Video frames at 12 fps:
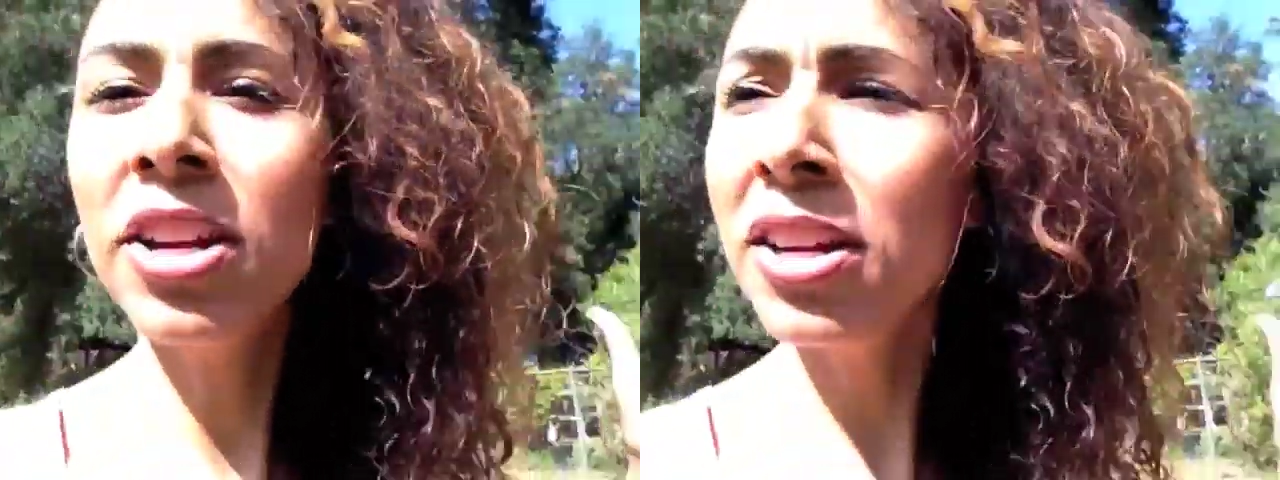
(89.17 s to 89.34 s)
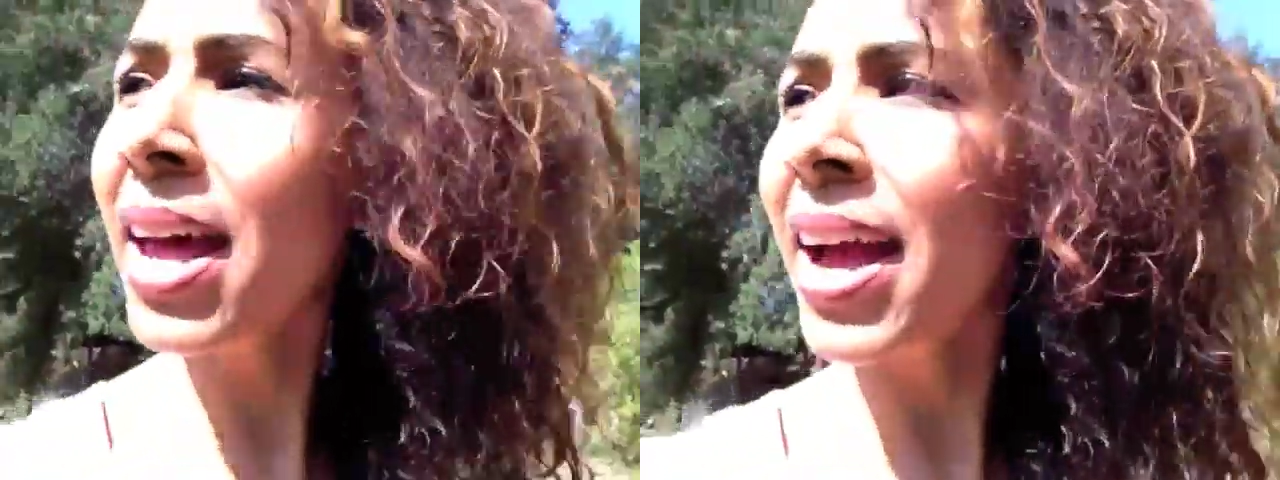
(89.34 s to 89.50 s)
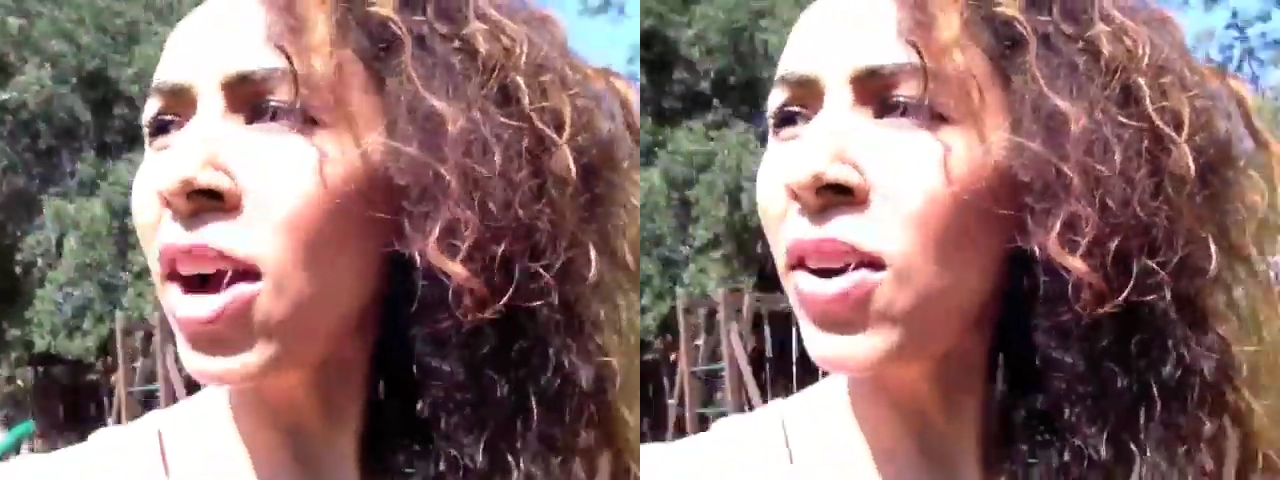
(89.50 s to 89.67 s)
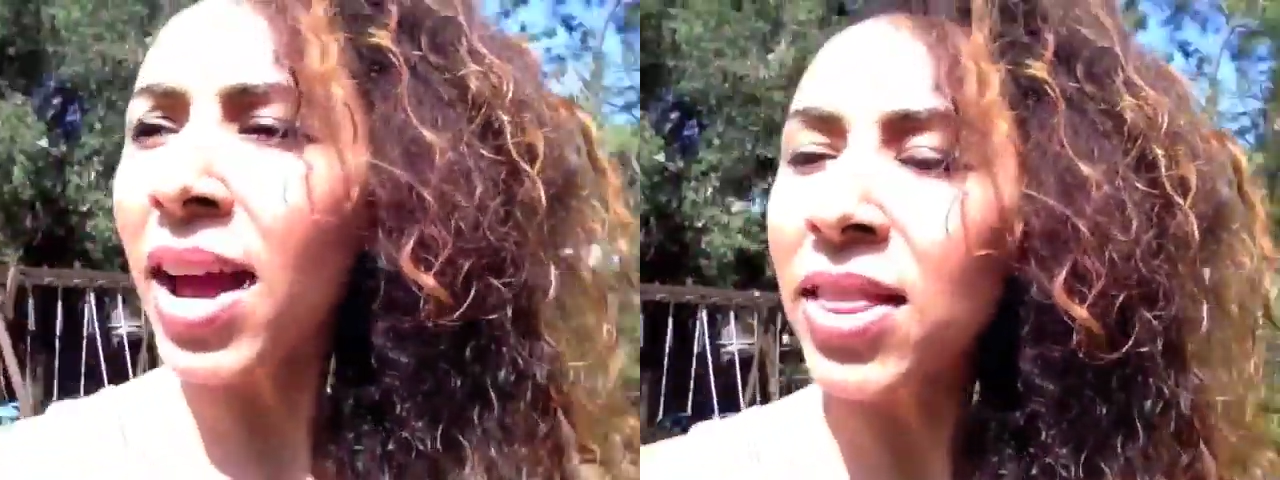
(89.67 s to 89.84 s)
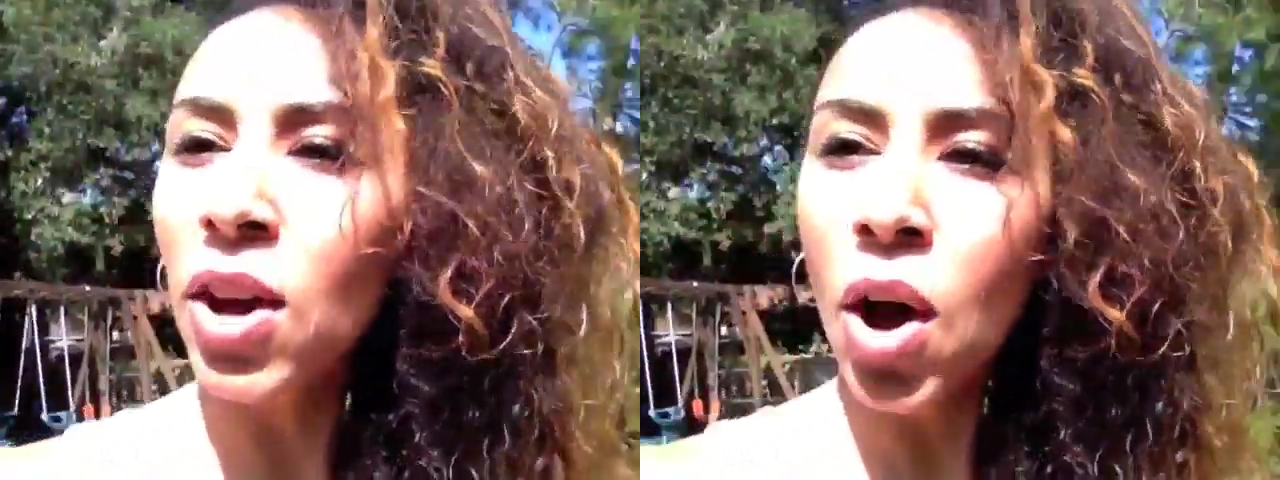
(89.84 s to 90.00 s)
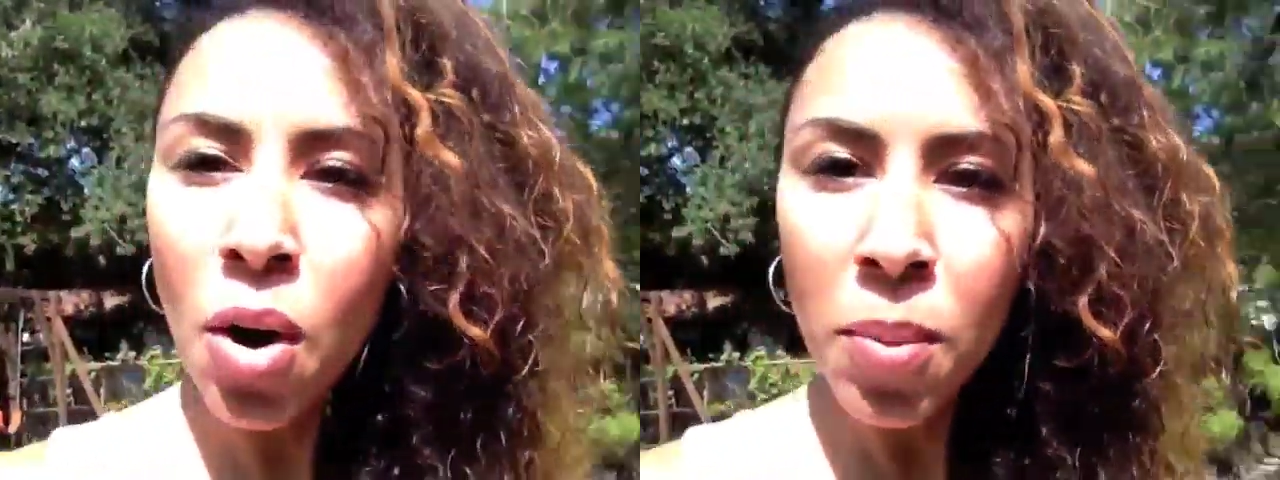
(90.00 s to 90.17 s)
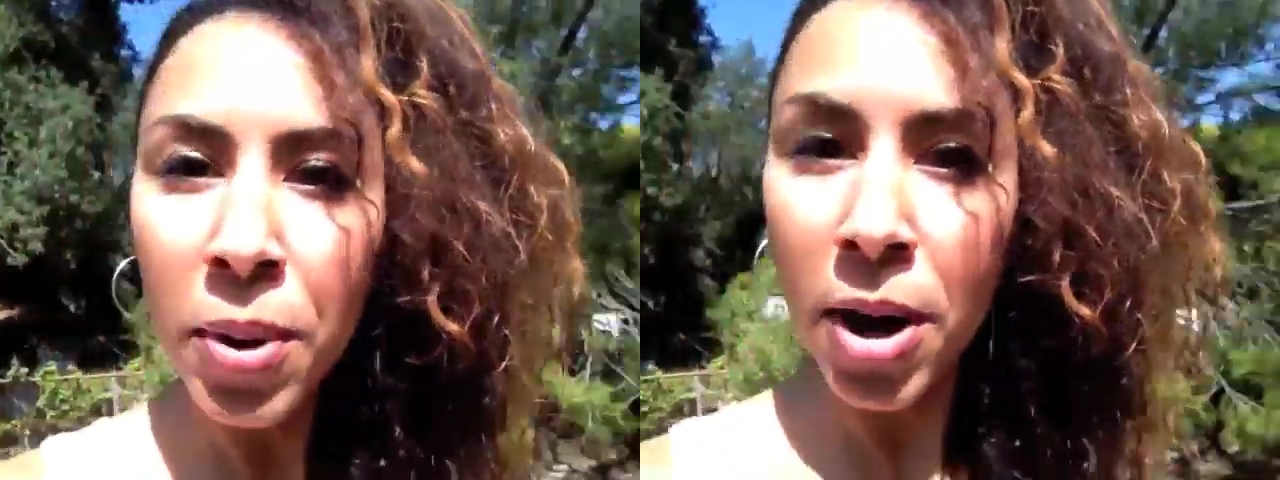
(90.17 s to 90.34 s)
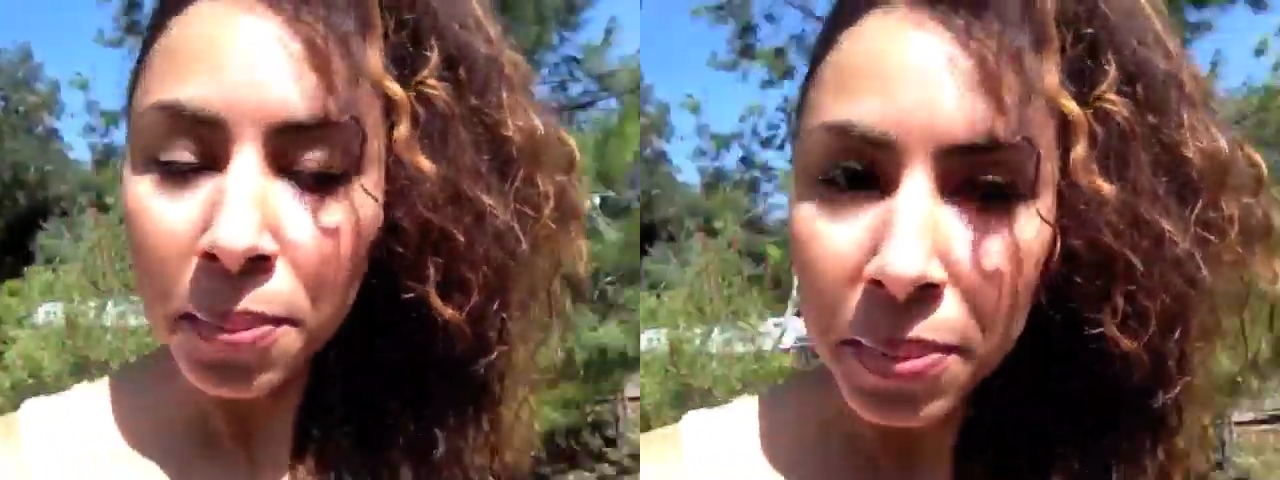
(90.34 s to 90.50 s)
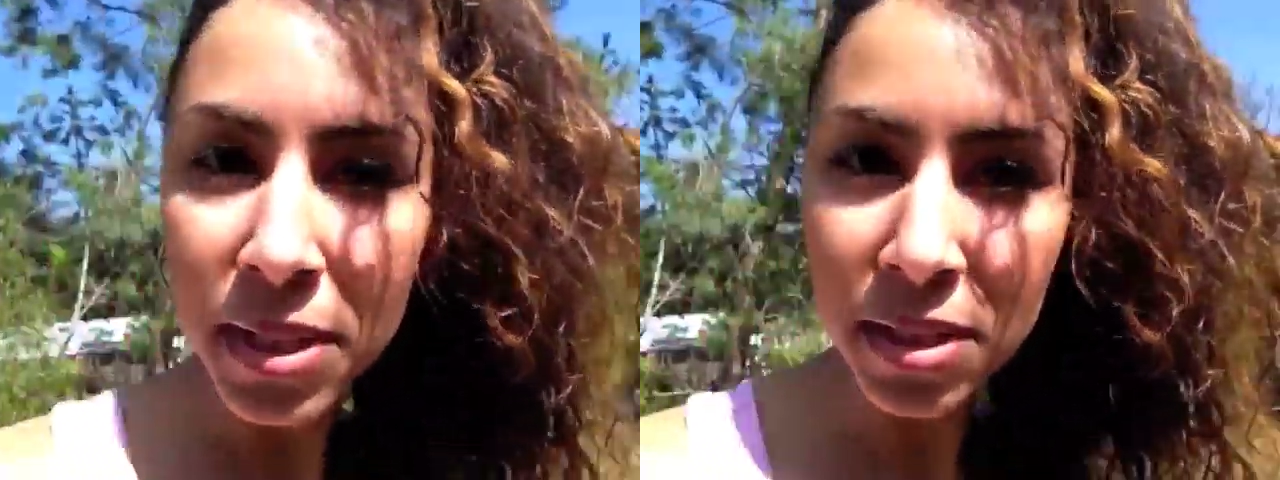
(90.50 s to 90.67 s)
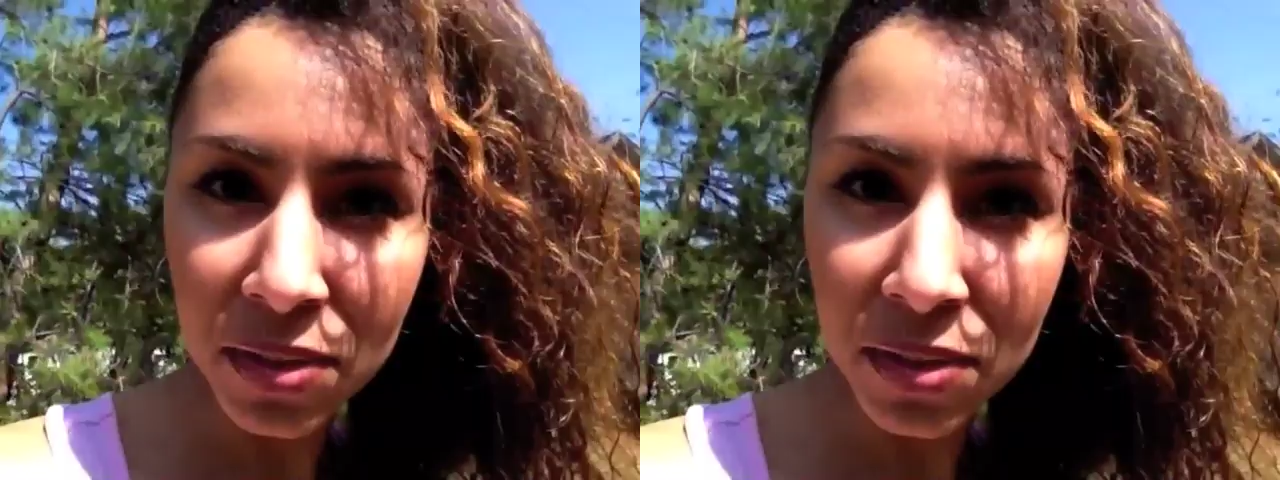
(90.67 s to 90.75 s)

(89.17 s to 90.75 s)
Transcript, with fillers: And you're like, okay, the whole purpose